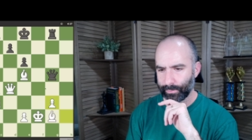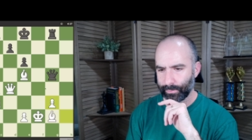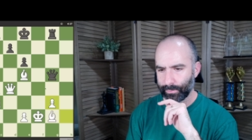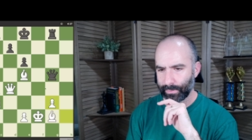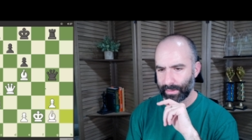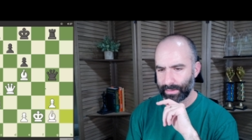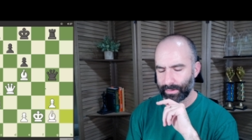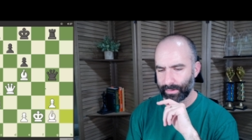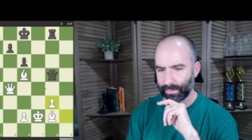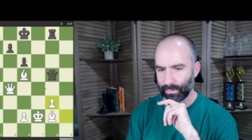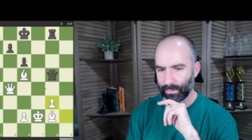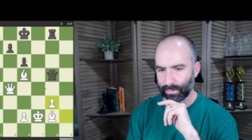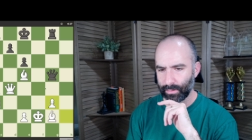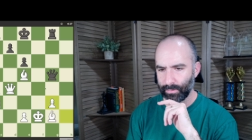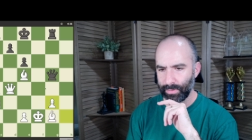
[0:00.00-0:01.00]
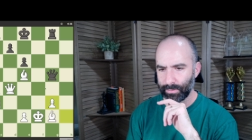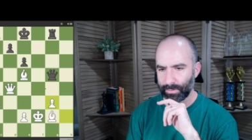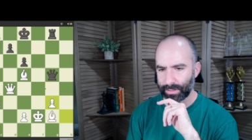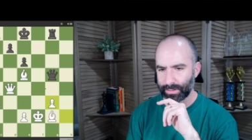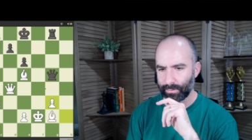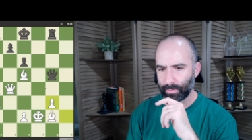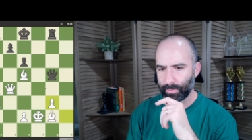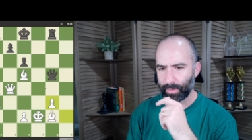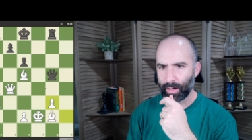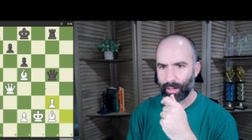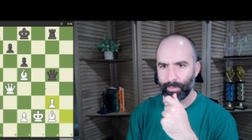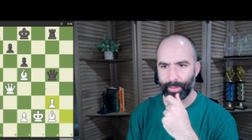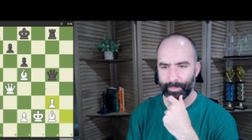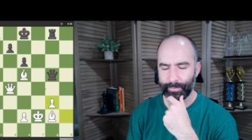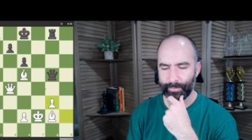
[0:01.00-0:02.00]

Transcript: That doesn't look to be much of a problem.